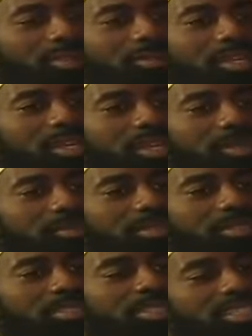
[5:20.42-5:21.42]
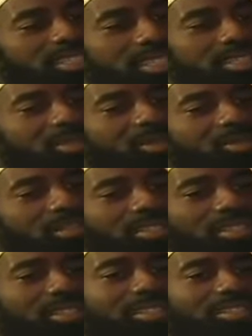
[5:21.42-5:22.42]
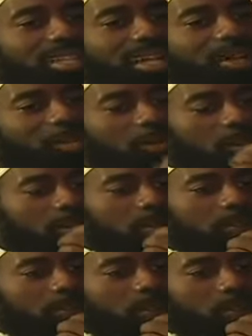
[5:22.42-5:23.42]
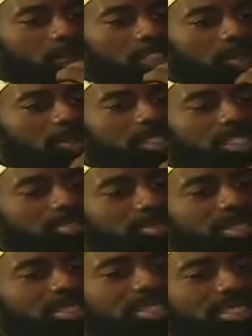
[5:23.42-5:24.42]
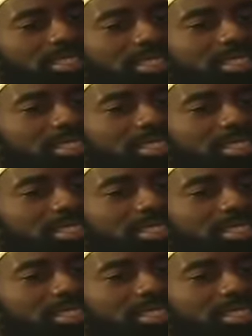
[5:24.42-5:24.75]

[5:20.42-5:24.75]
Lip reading: and I've been seeing over the years how, you know, this business